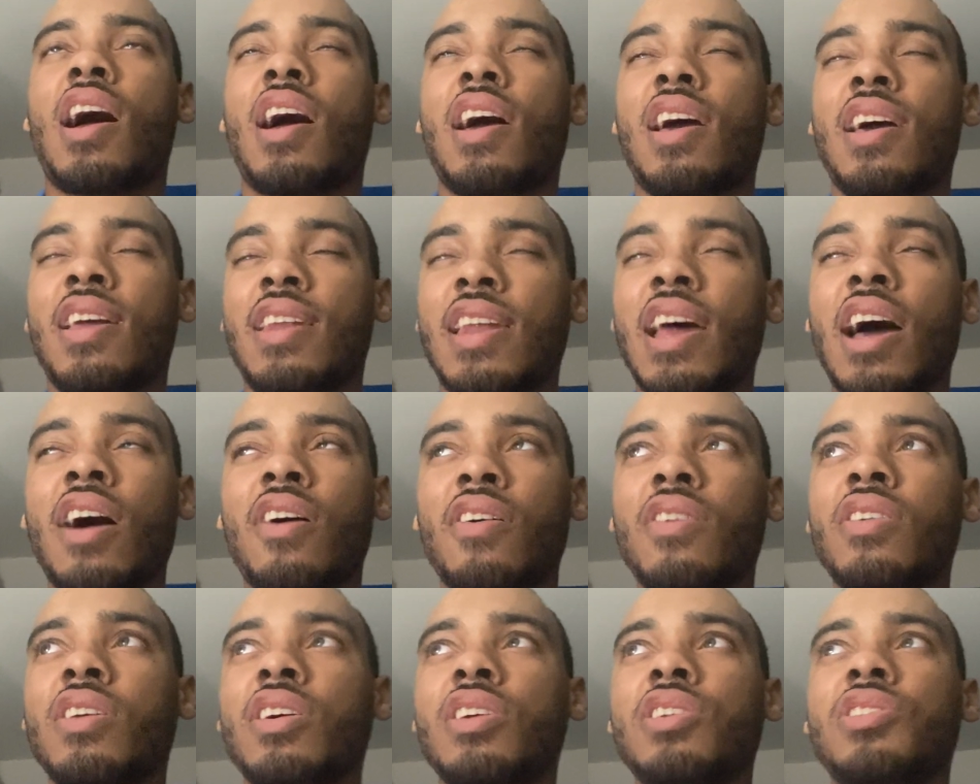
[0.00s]
and
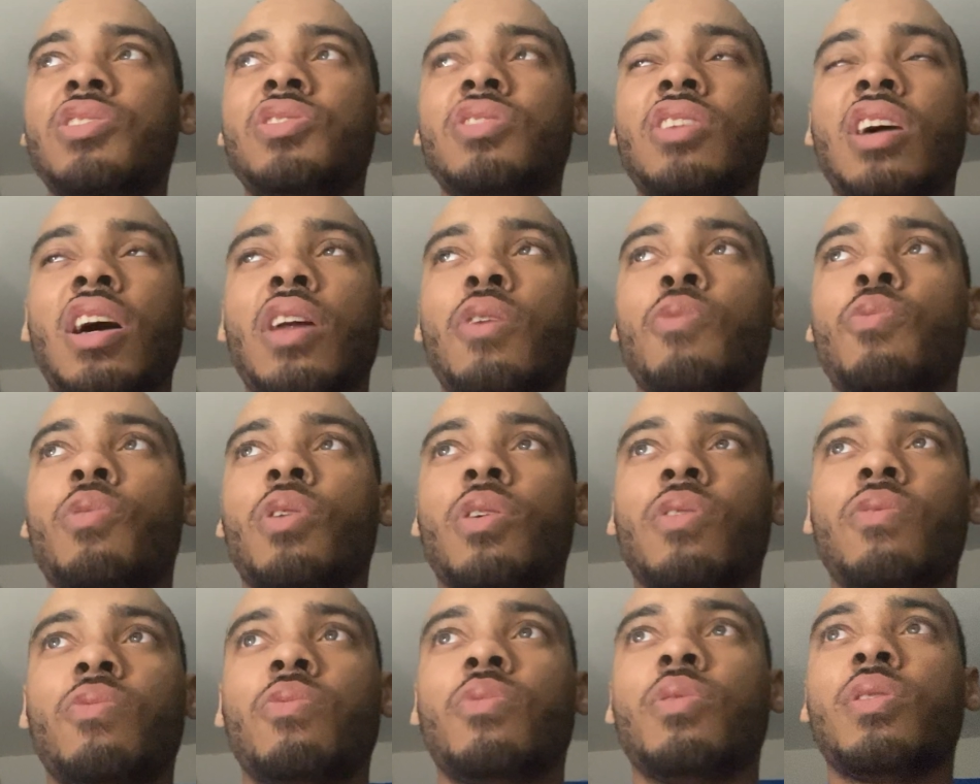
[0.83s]
nowadays you got to work
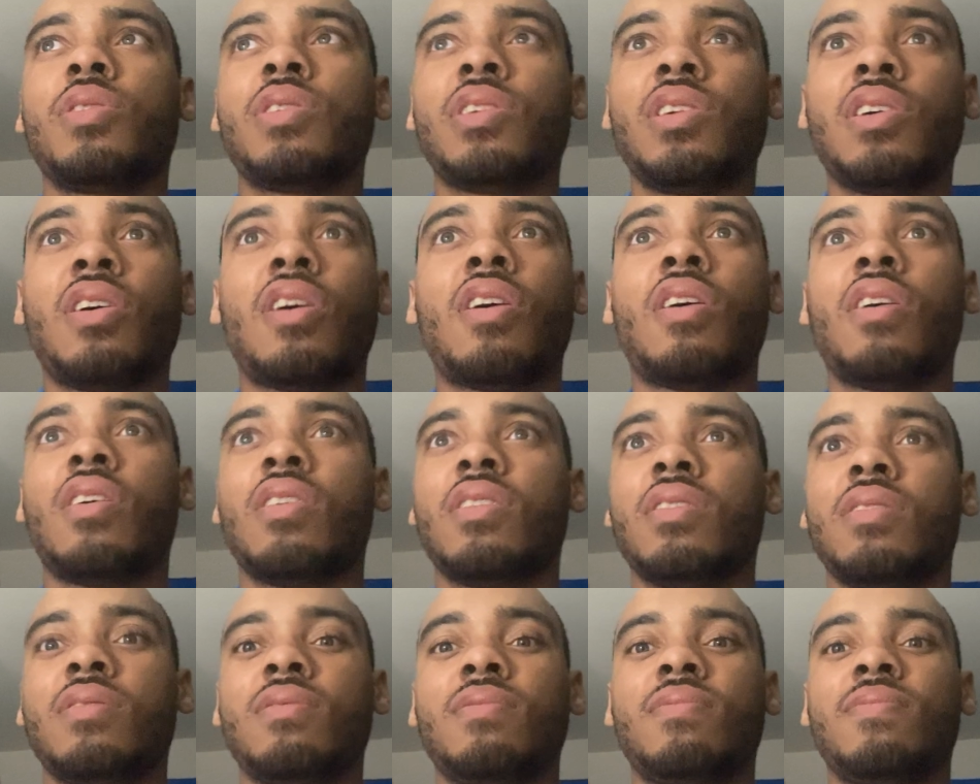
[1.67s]
really
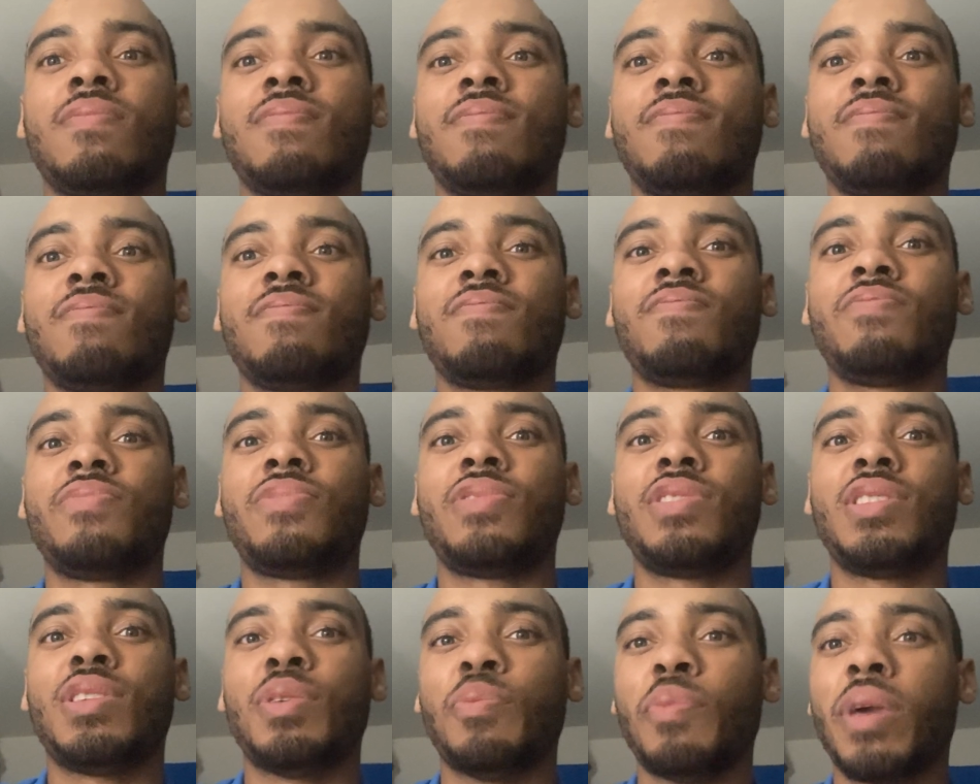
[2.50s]
hard
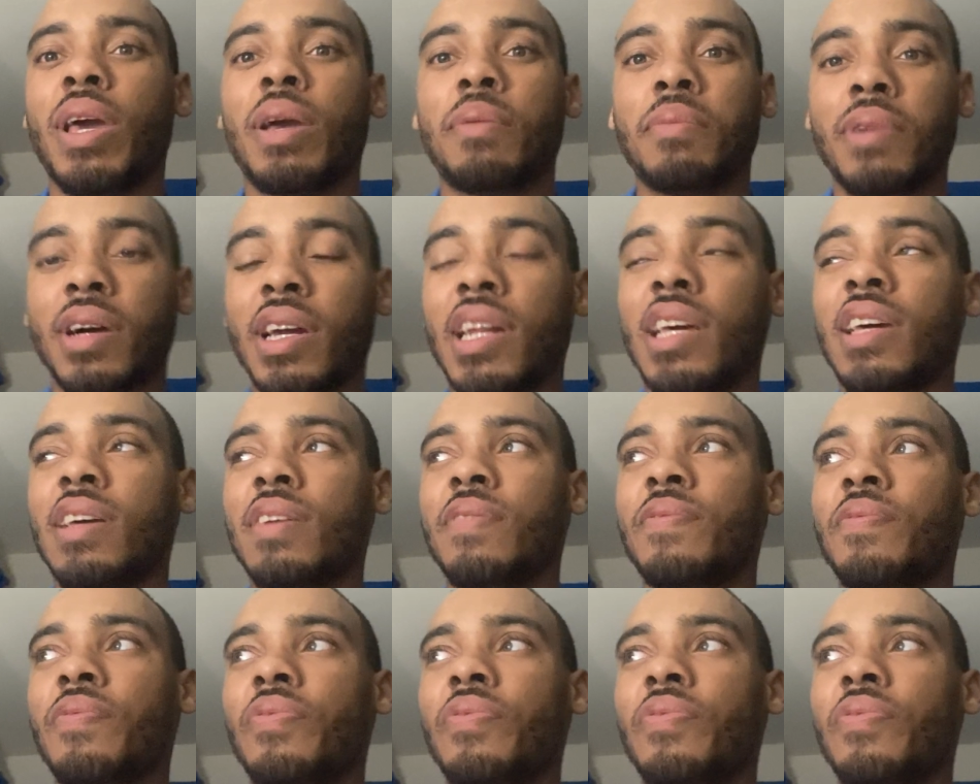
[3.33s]
to make money.